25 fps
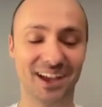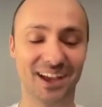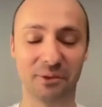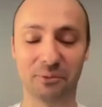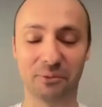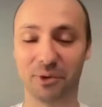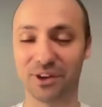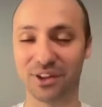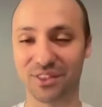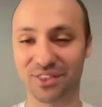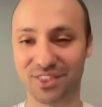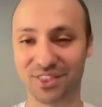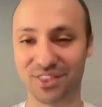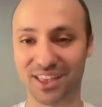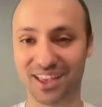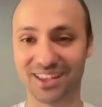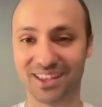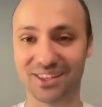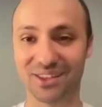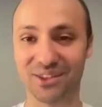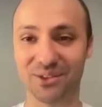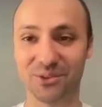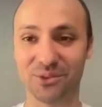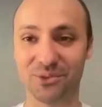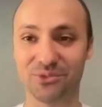I want to
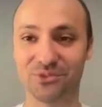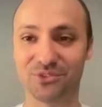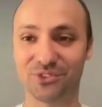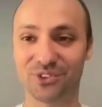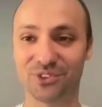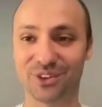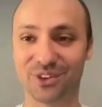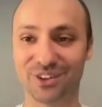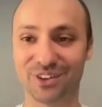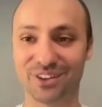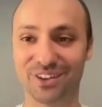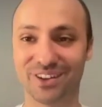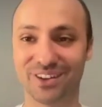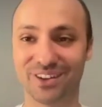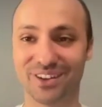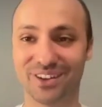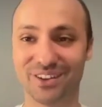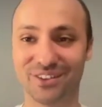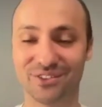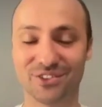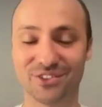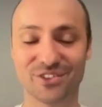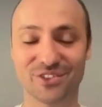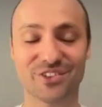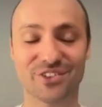thank you for
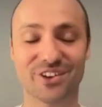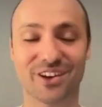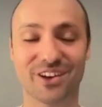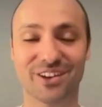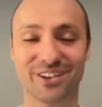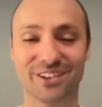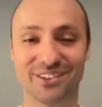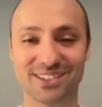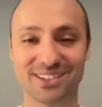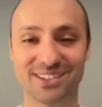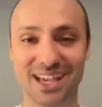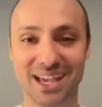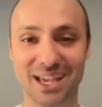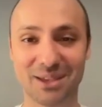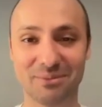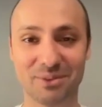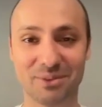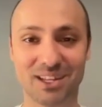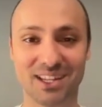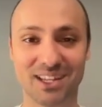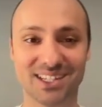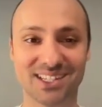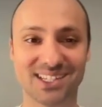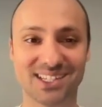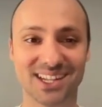sharing your time
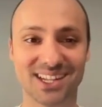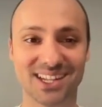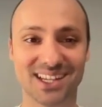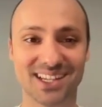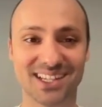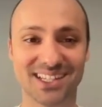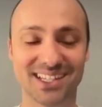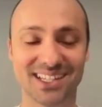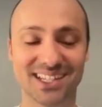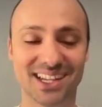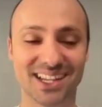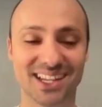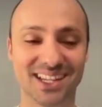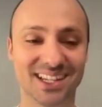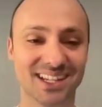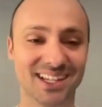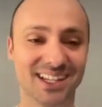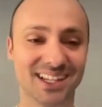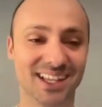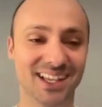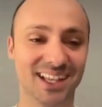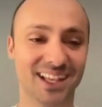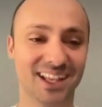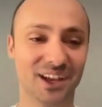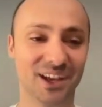and insights. And
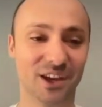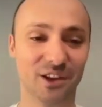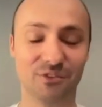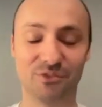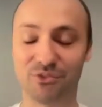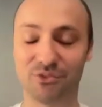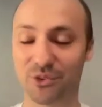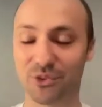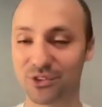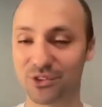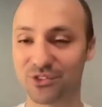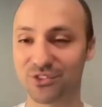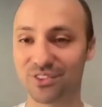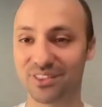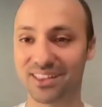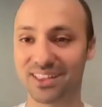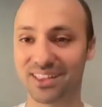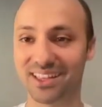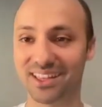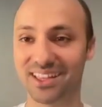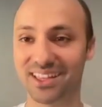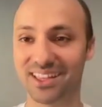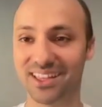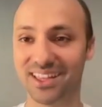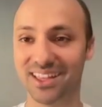
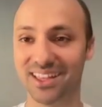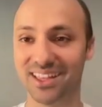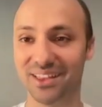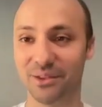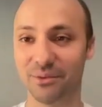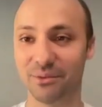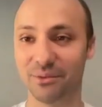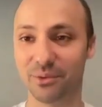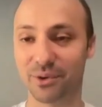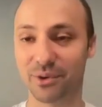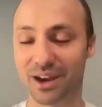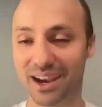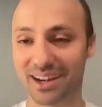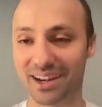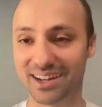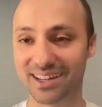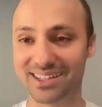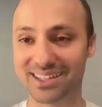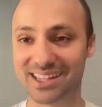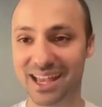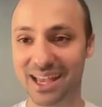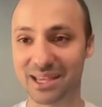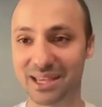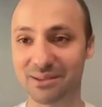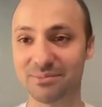unfortunately, we're out of
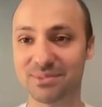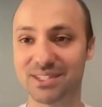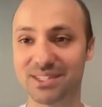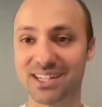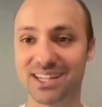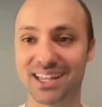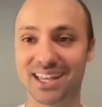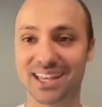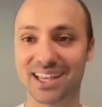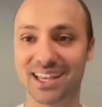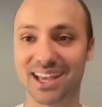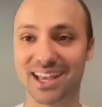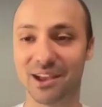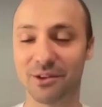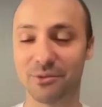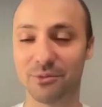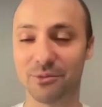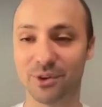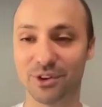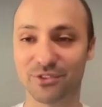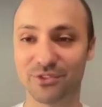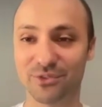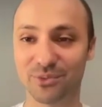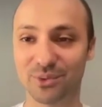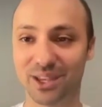time today. I
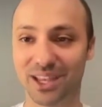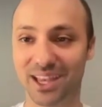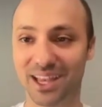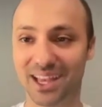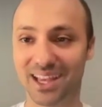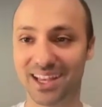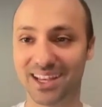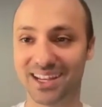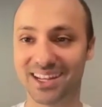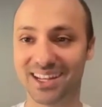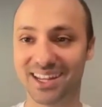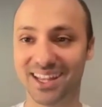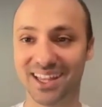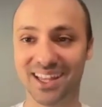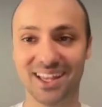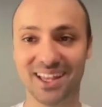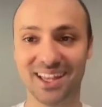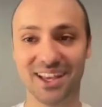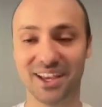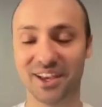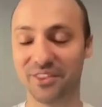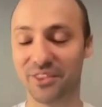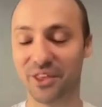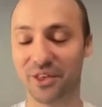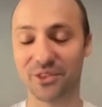wish we had
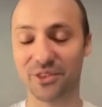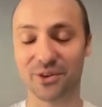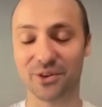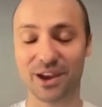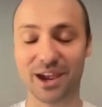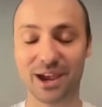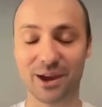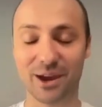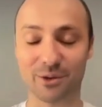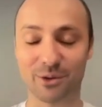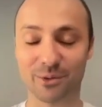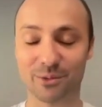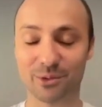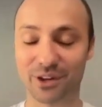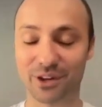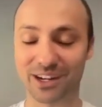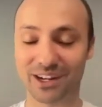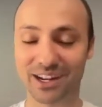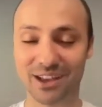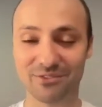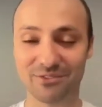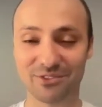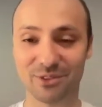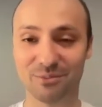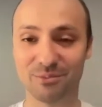another hour. We're
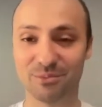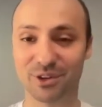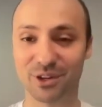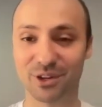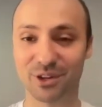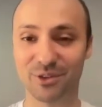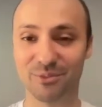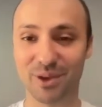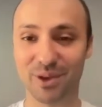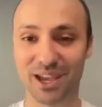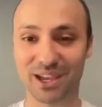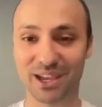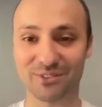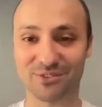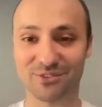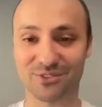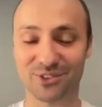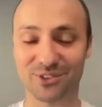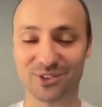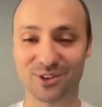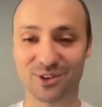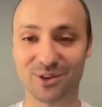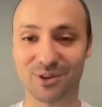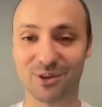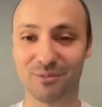gonna have to bring you back
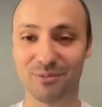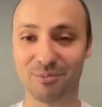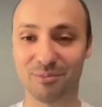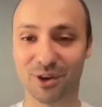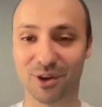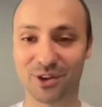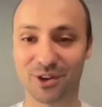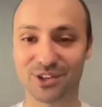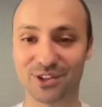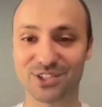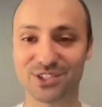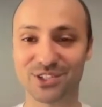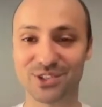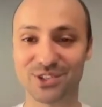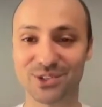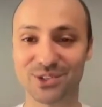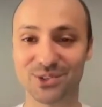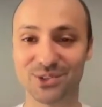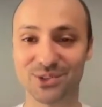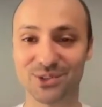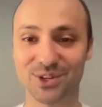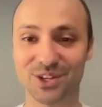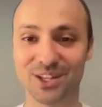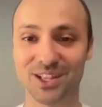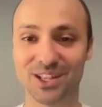for a part
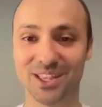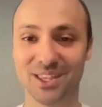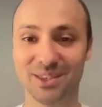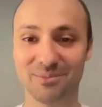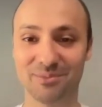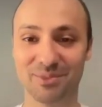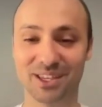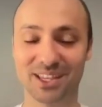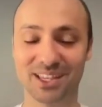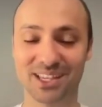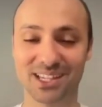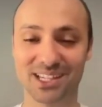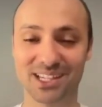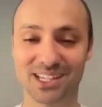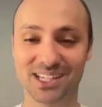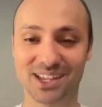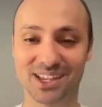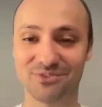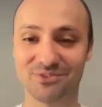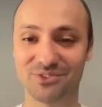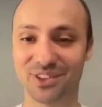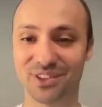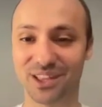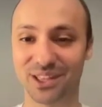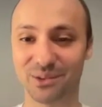two because I
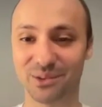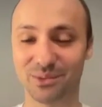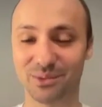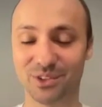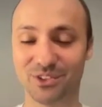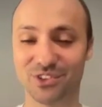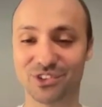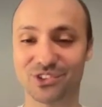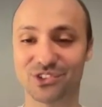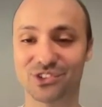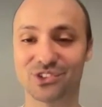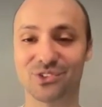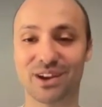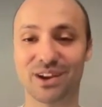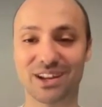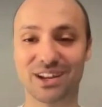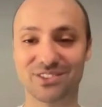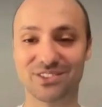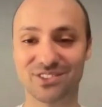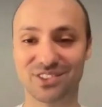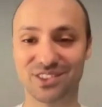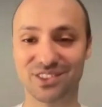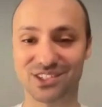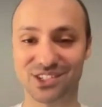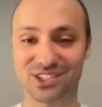feel like we just
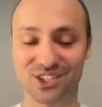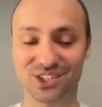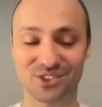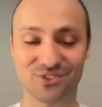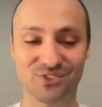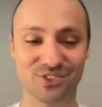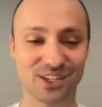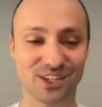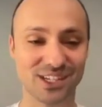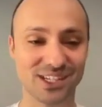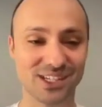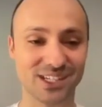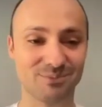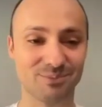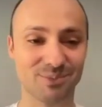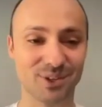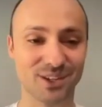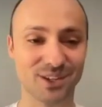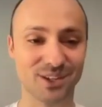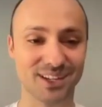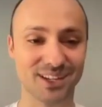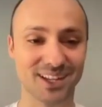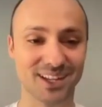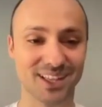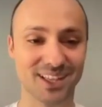scratched the surface.
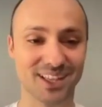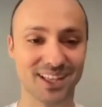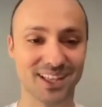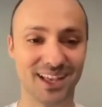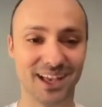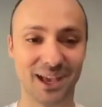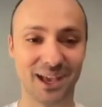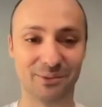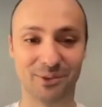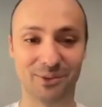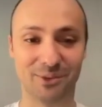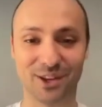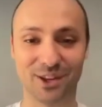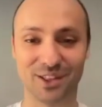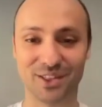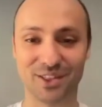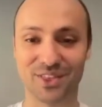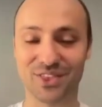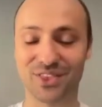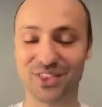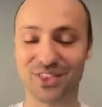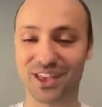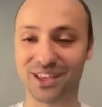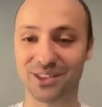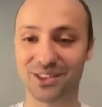But I want
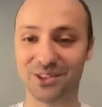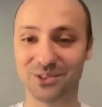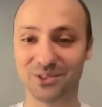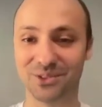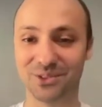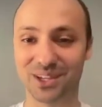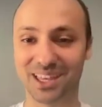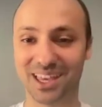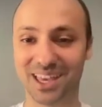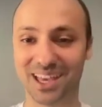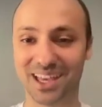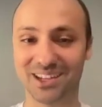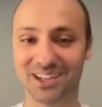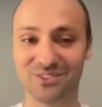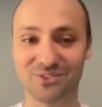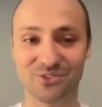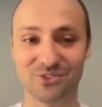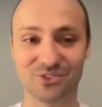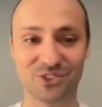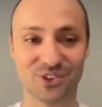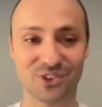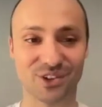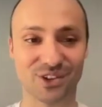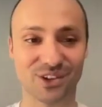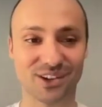to thank you again
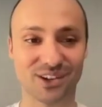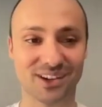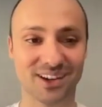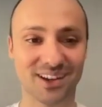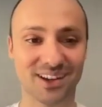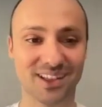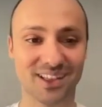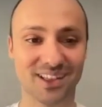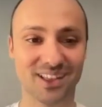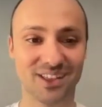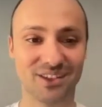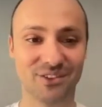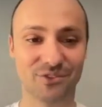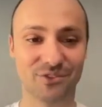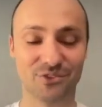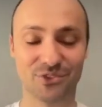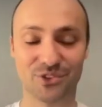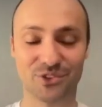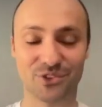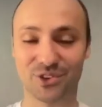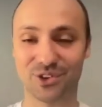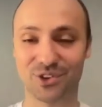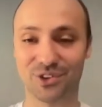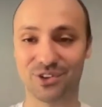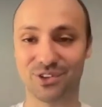for
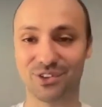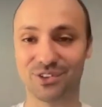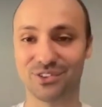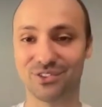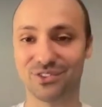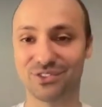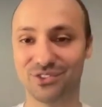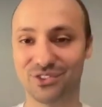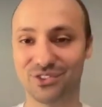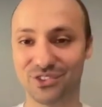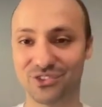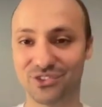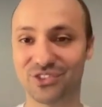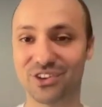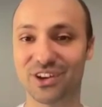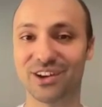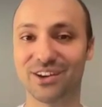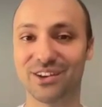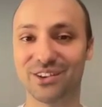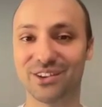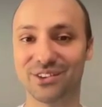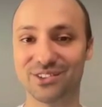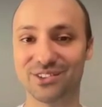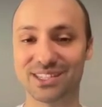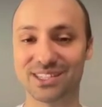just
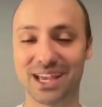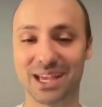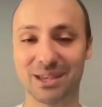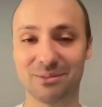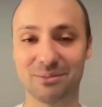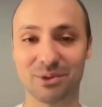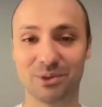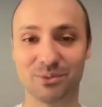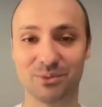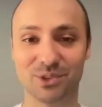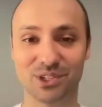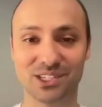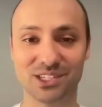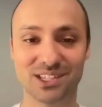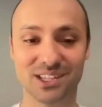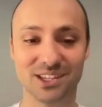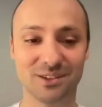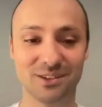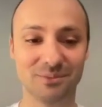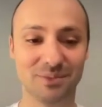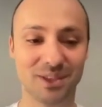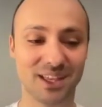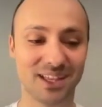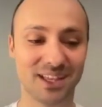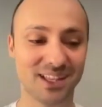sharing your time and
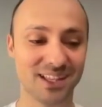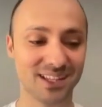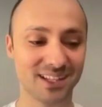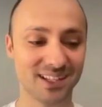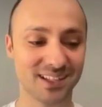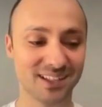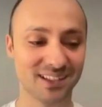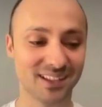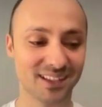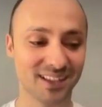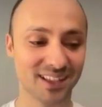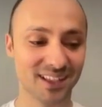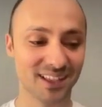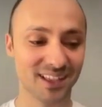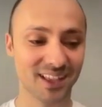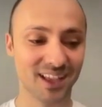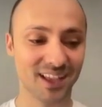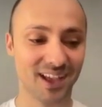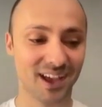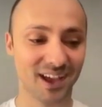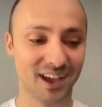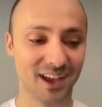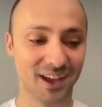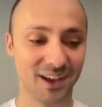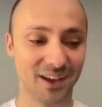wisdom. And
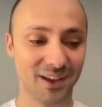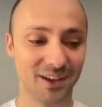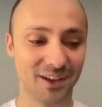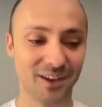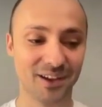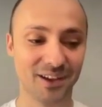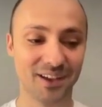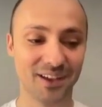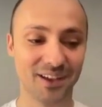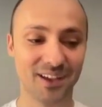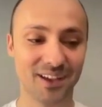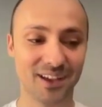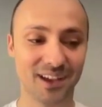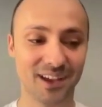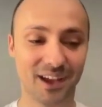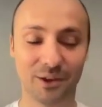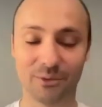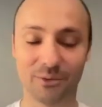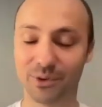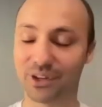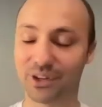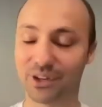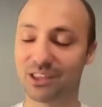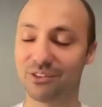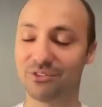I
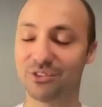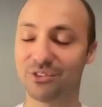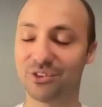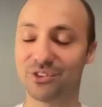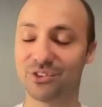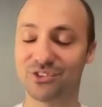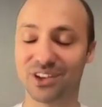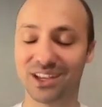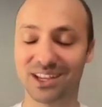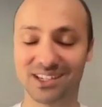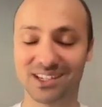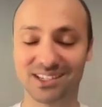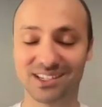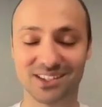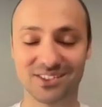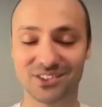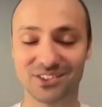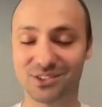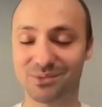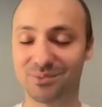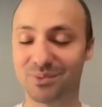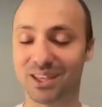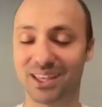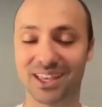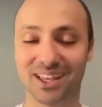want to give you a chance to
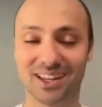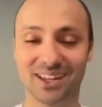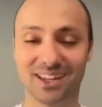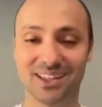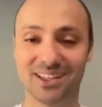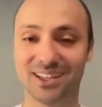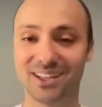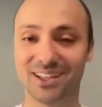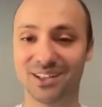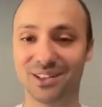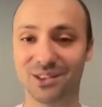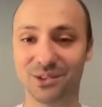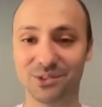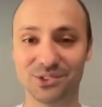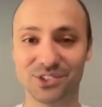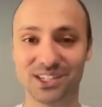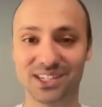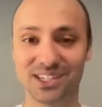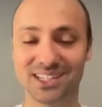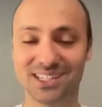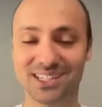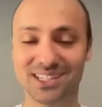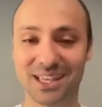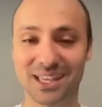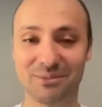just make any
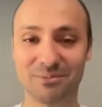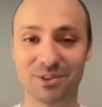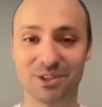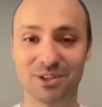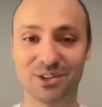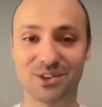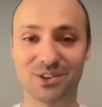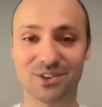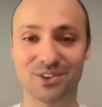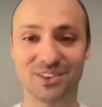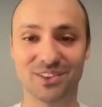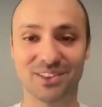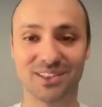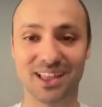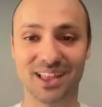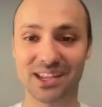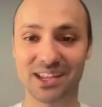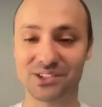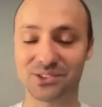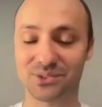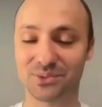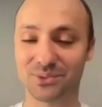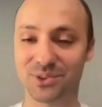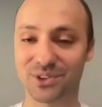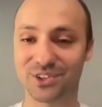closing statement or
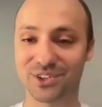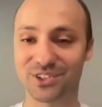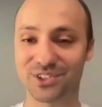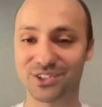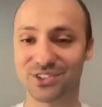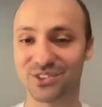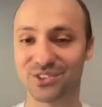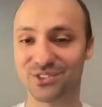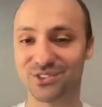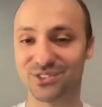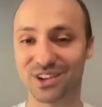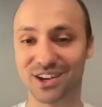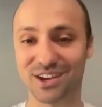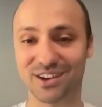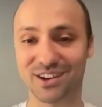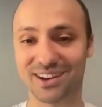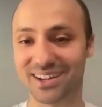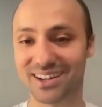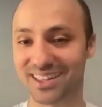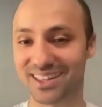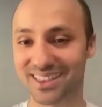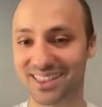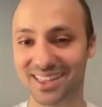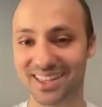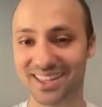last words or share
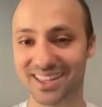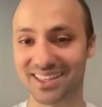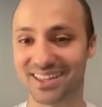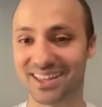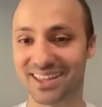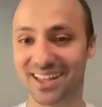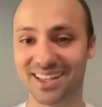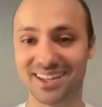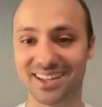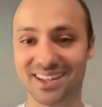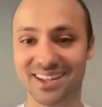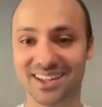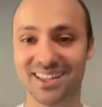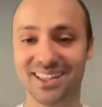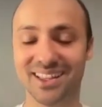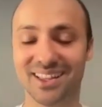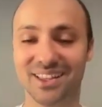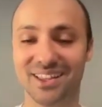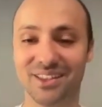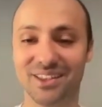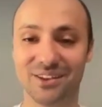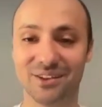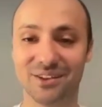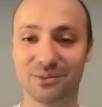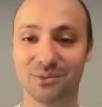anything that
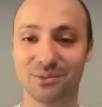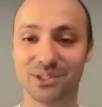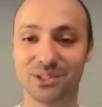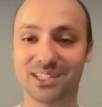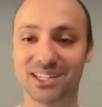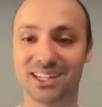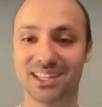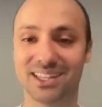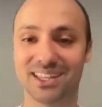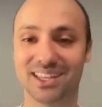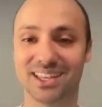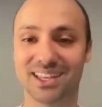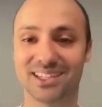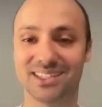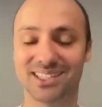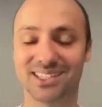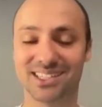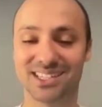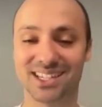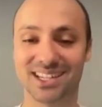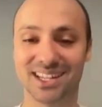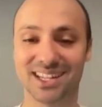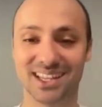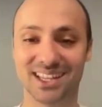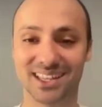we didn't get to
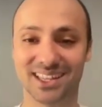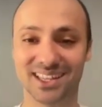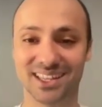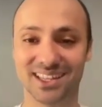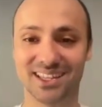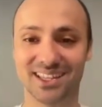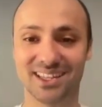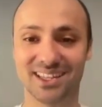today.